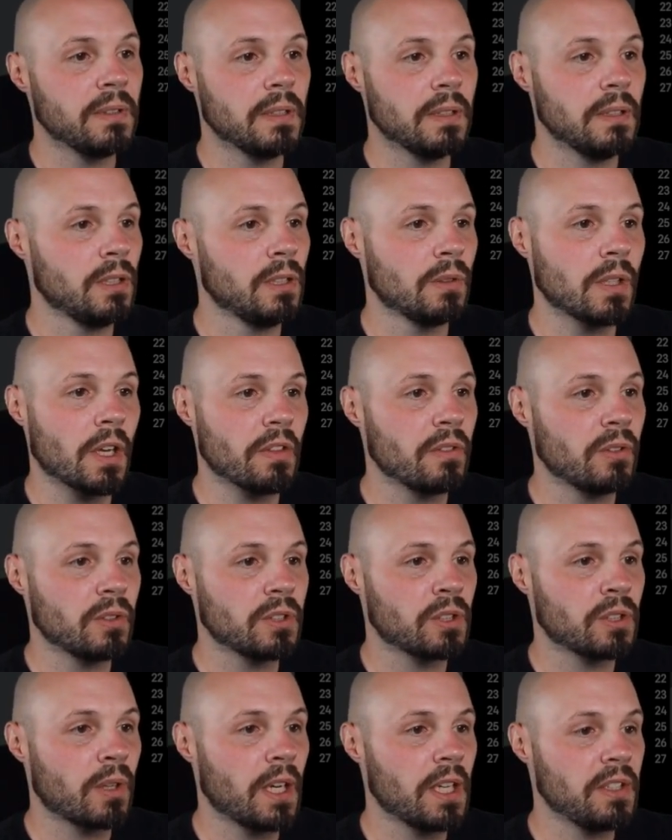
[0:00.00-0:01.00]
Nothing
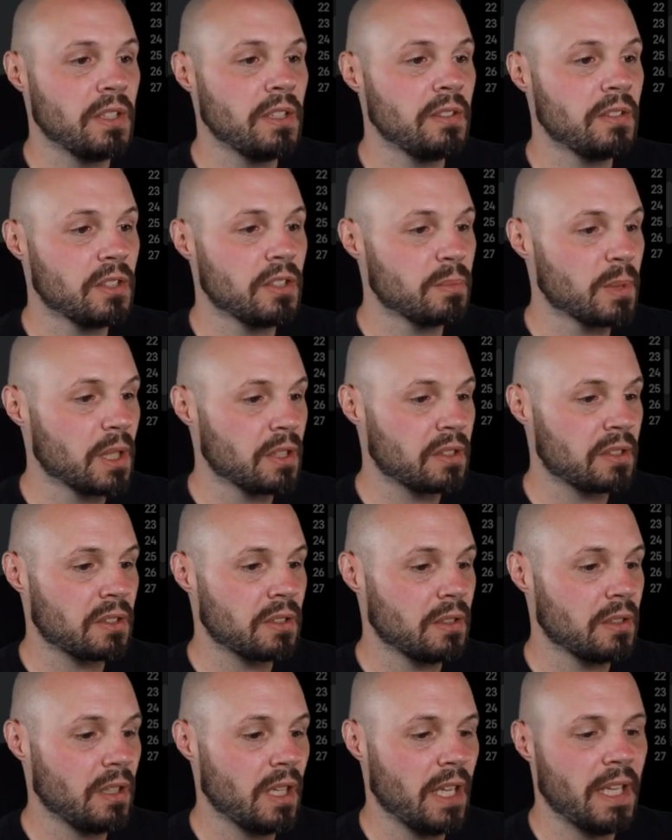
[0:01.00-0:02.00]
looks crazy. Dismiss.
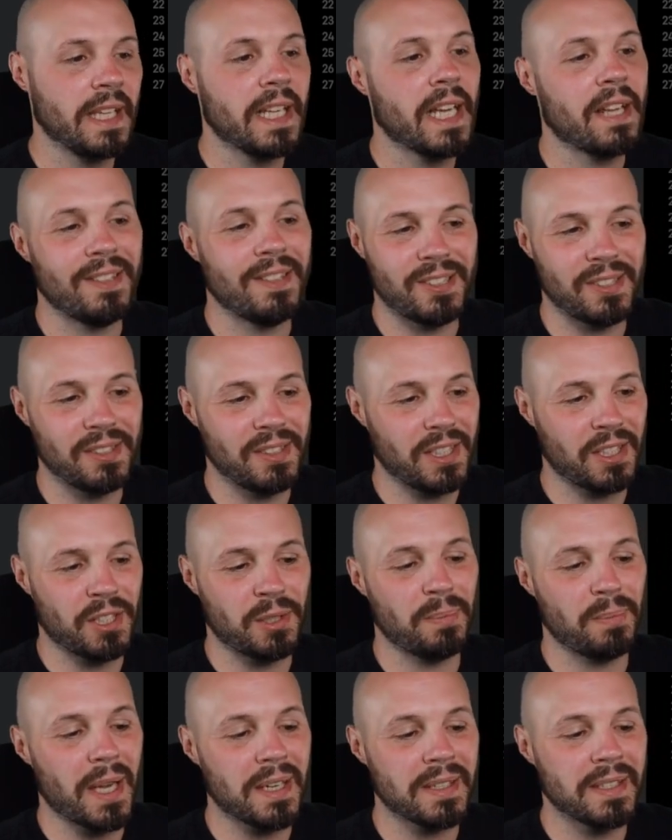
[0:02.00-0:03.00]
And again, this is
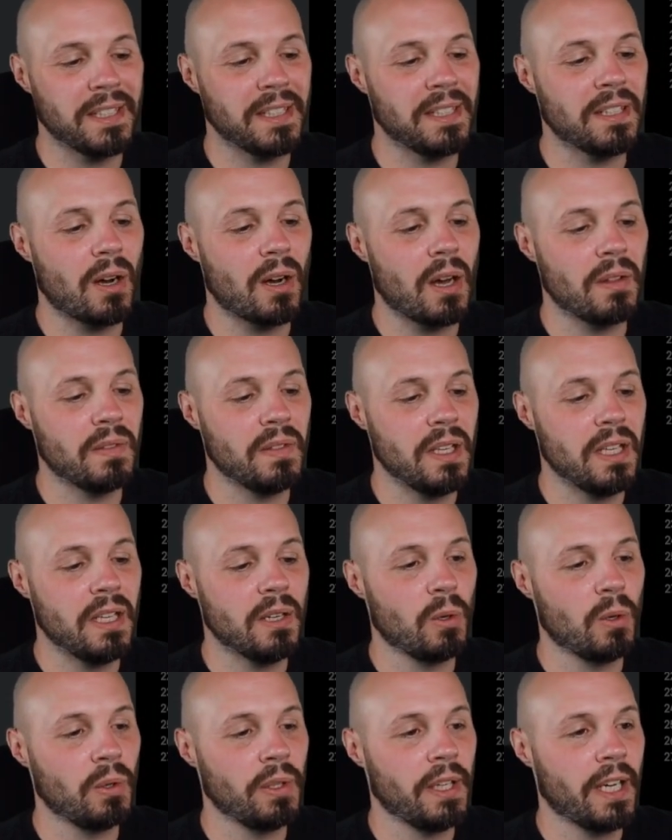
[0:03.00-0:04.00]
expected on the
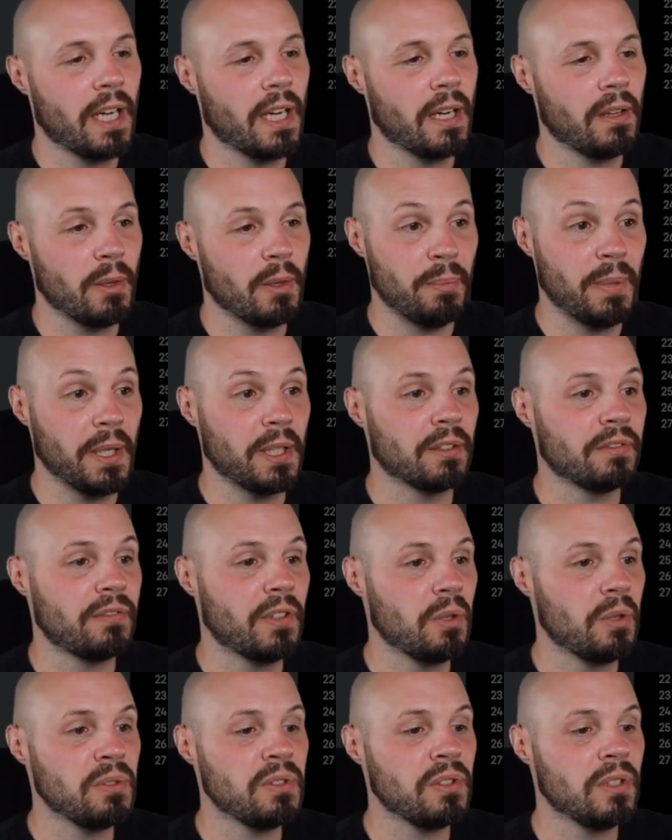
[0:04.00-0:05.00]
old, the bigger
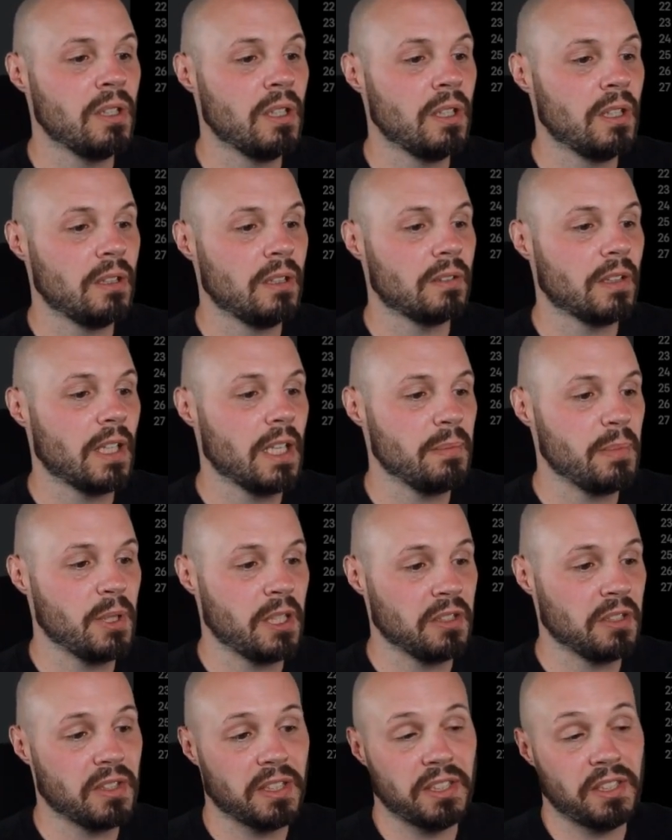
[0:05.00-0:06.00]
phones, right?
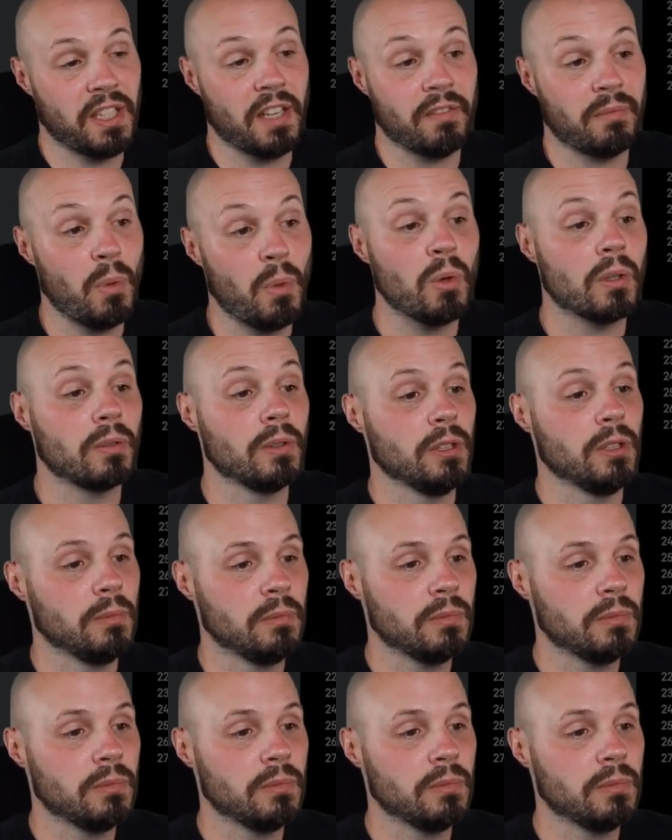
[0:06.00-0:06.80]
Because they just have more room.